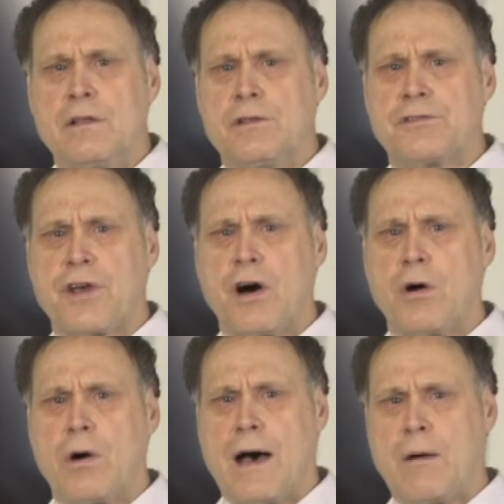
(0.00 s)

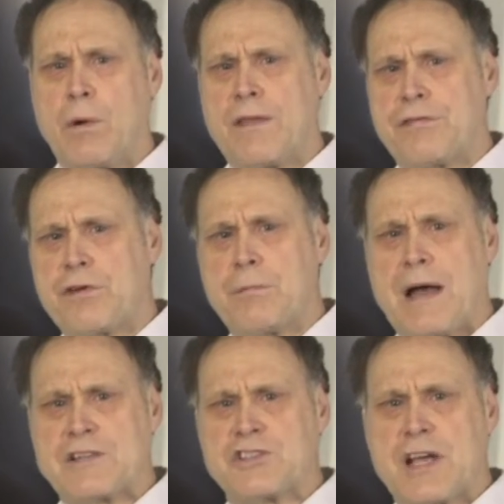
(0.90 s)
So I went through
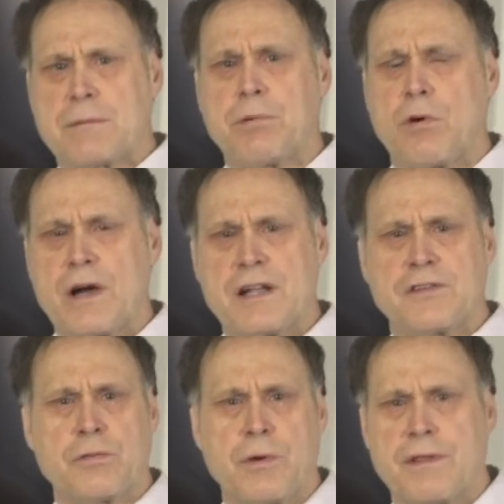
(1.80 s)
my
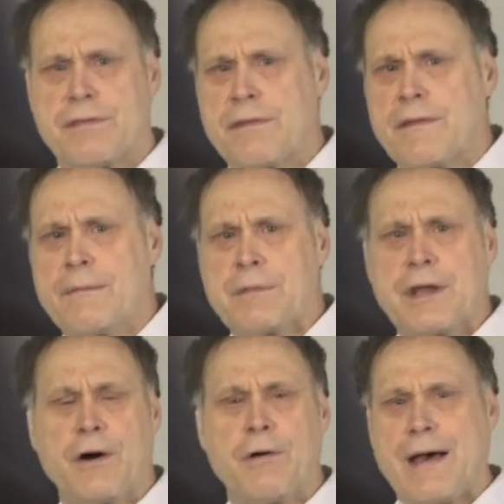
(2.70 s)
checkpoints with,
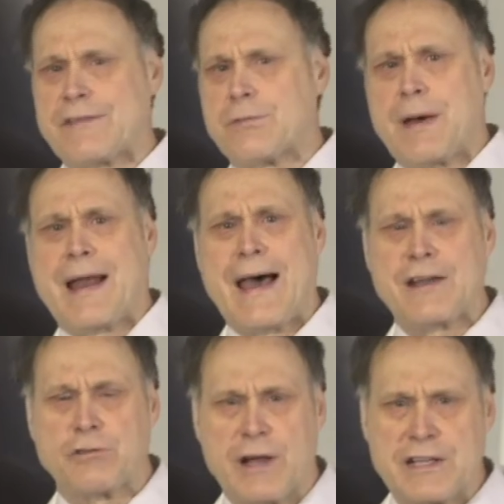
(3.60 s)
I asked him about
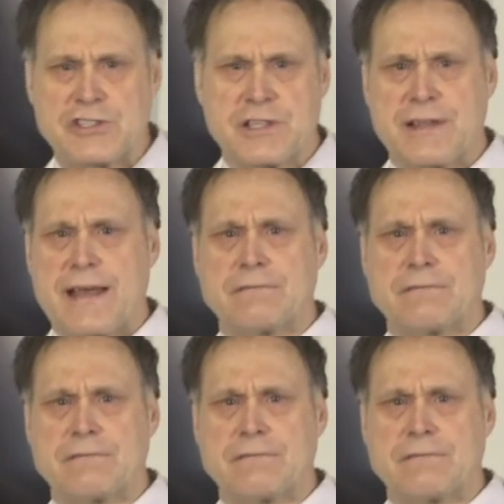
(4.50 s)
hydration.